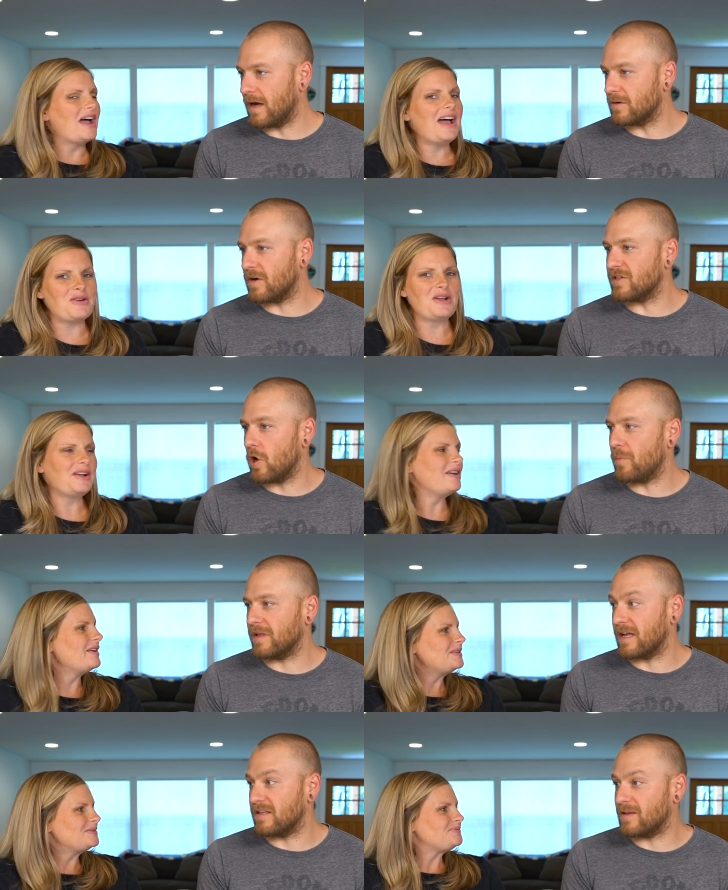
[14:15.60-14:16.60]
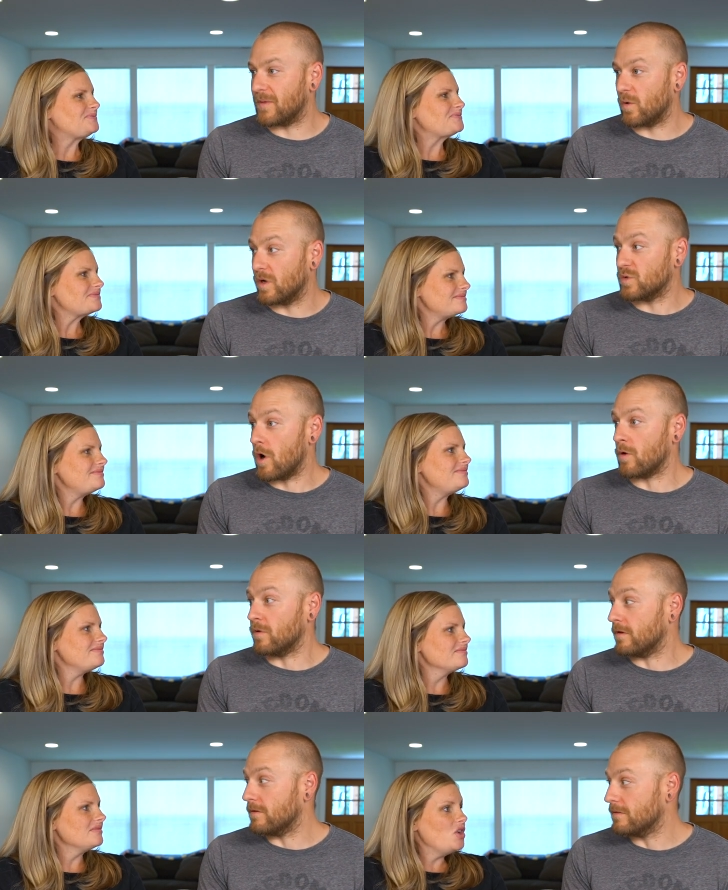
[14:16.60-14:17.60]
Speaker 1: I was always hoping that something was wrong
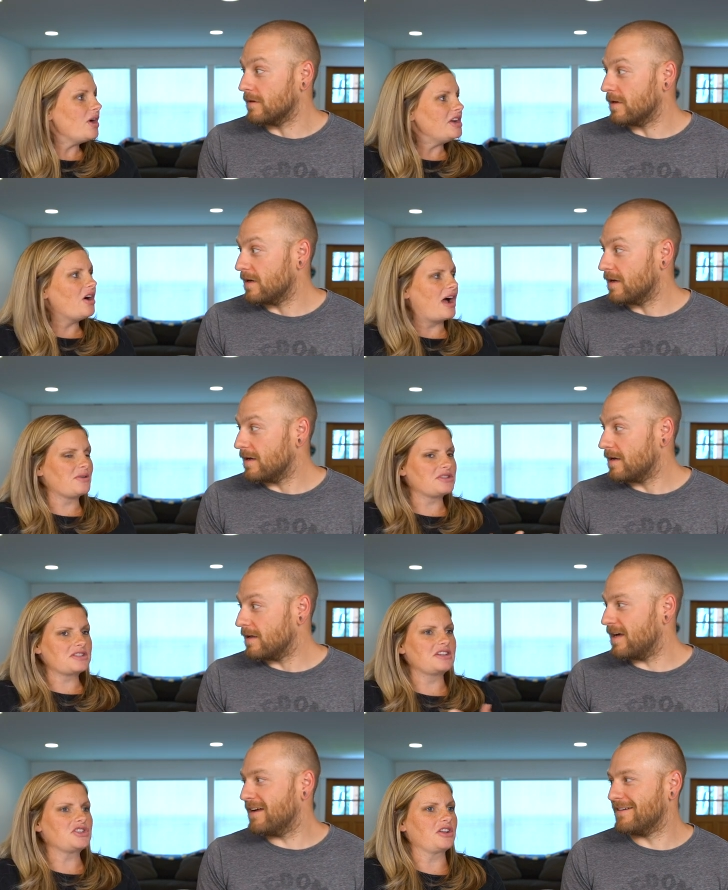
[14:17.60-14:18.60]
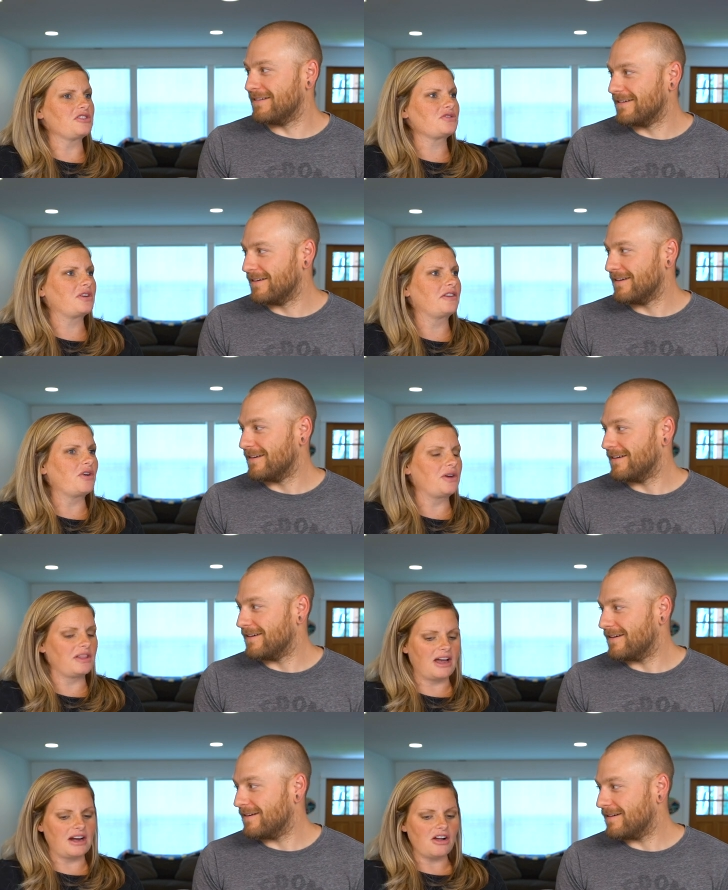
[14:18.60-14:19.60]
with you. No,
Speaker 2: I know. I was just going to share the story of going
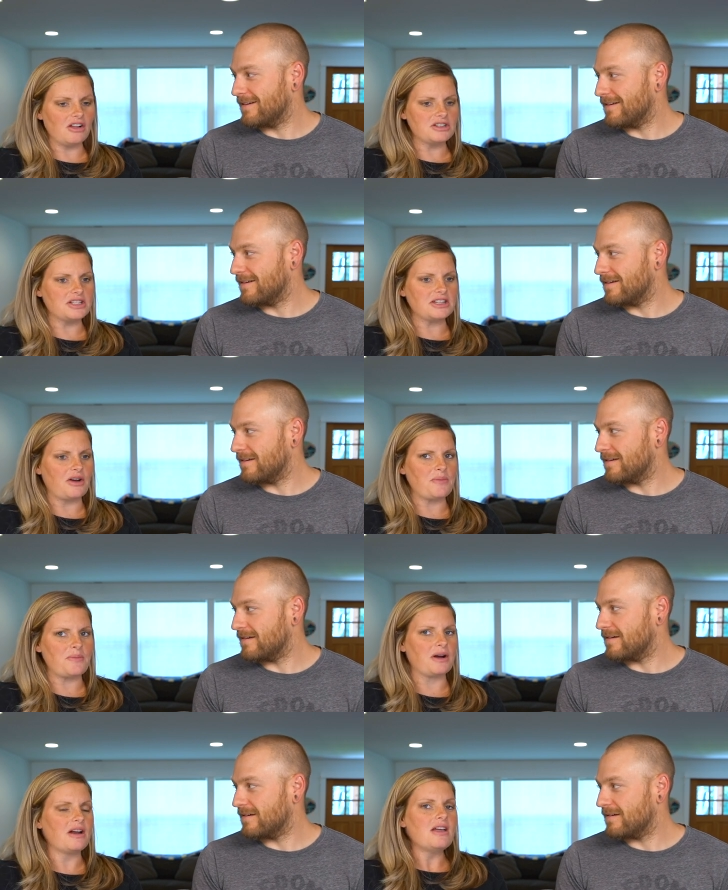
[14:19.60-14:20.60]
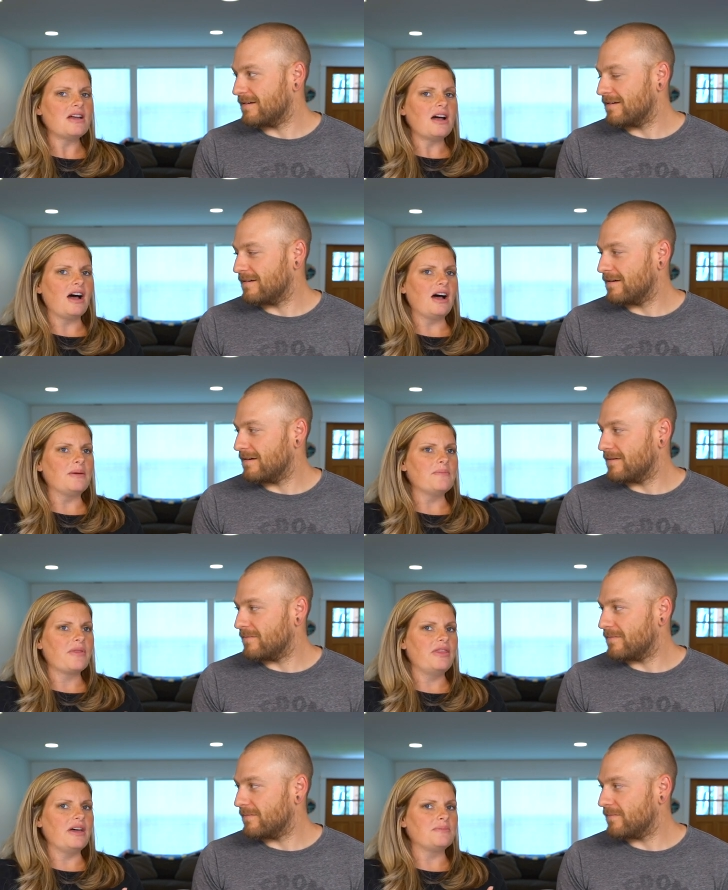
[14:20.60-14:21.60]
to the gynecologist, and I remember
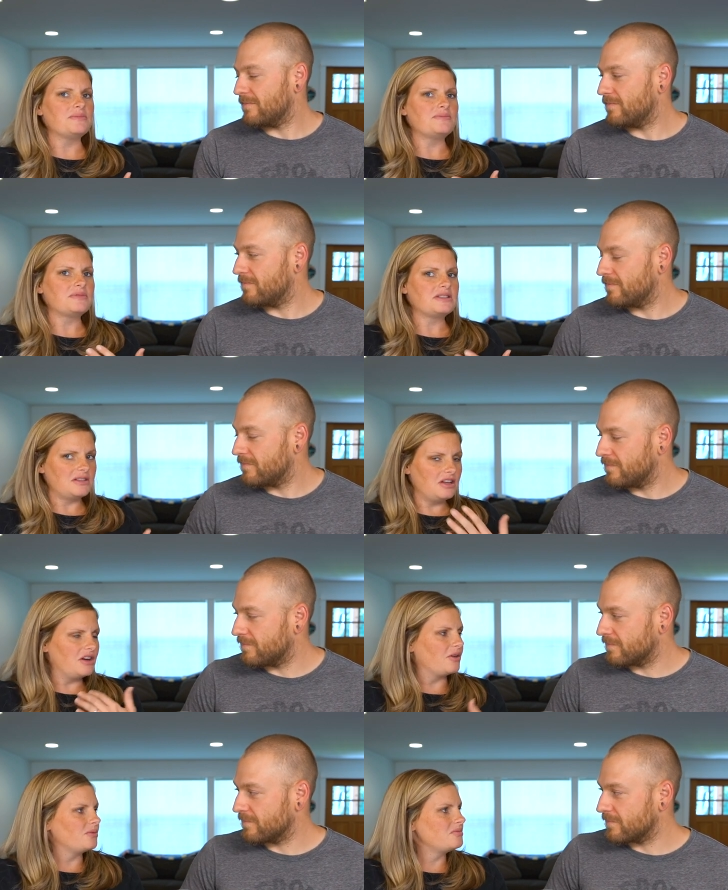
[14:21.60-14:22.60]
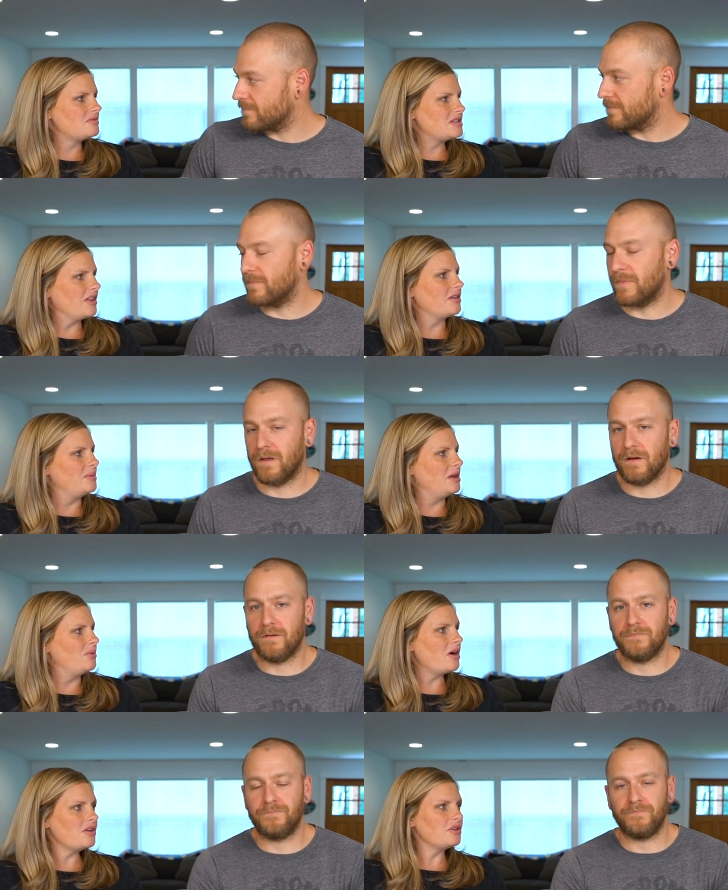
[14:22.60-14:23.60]
um, them, you know, telling me, "Well,